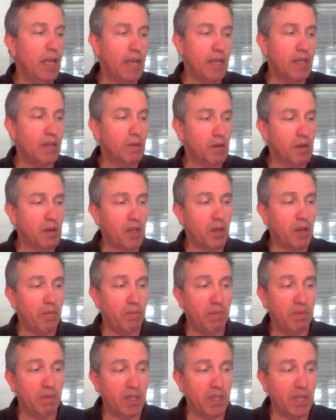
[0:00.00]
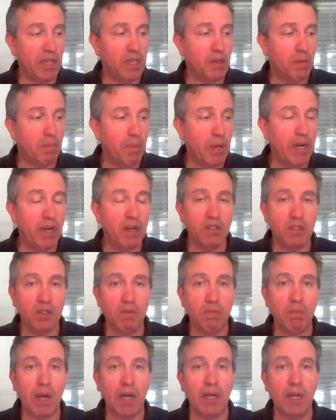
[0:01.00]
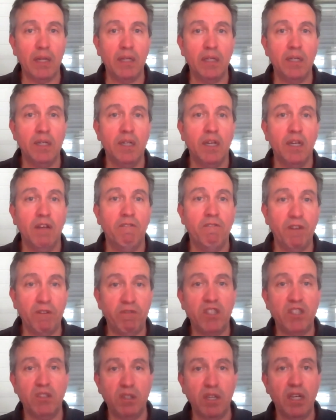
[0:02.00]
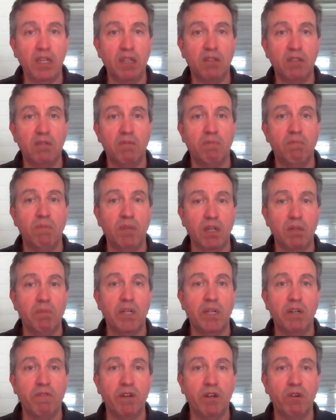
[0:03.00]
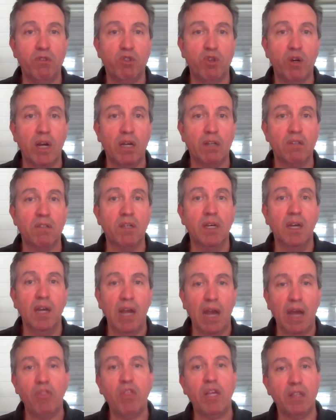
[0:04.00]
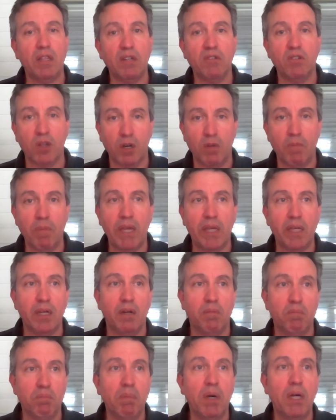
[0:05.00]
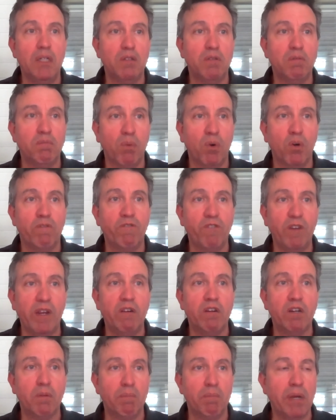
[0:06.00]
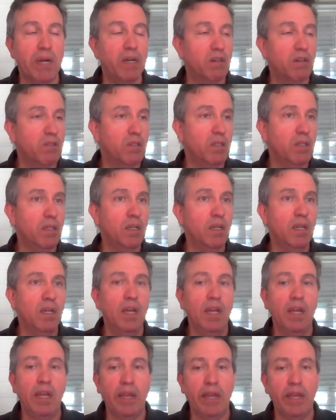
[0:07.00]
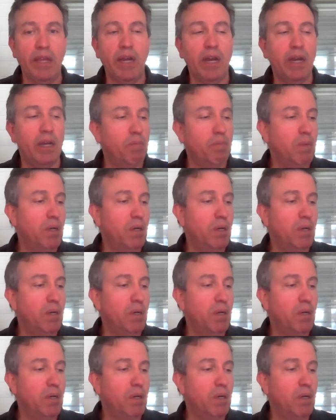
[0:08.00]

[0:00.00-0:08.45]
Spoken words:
and can compare it to my 56 millimeter Viltrox, I think that's going to make it a much more fair comparison. And